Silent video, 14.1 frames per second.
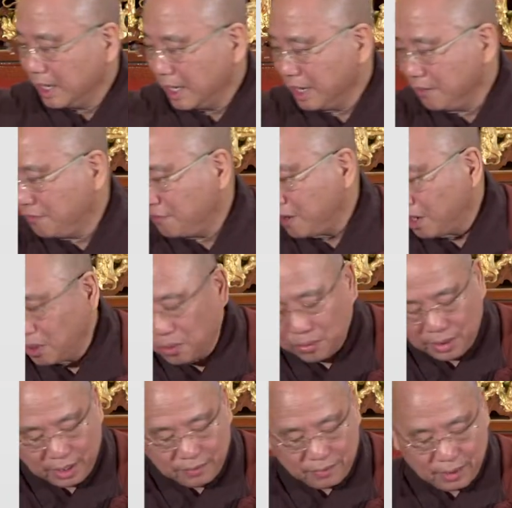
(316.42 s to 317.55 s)
in
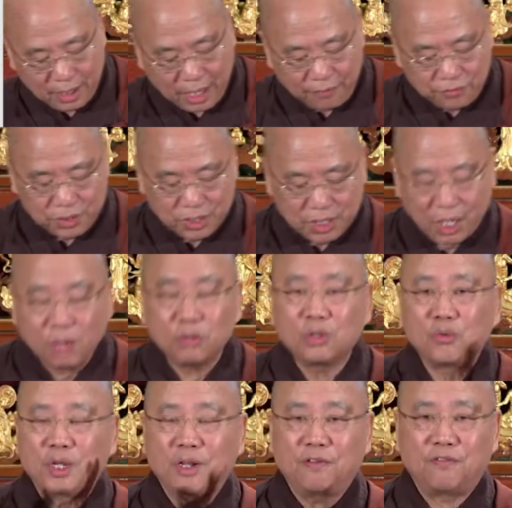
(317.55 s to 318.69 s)
following, after you
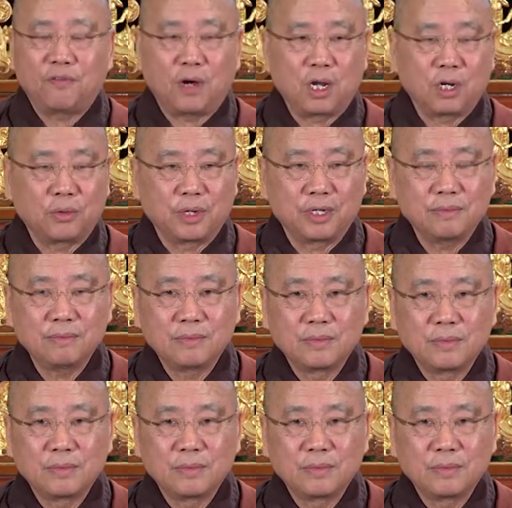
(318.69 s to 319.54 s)
cultivate a following,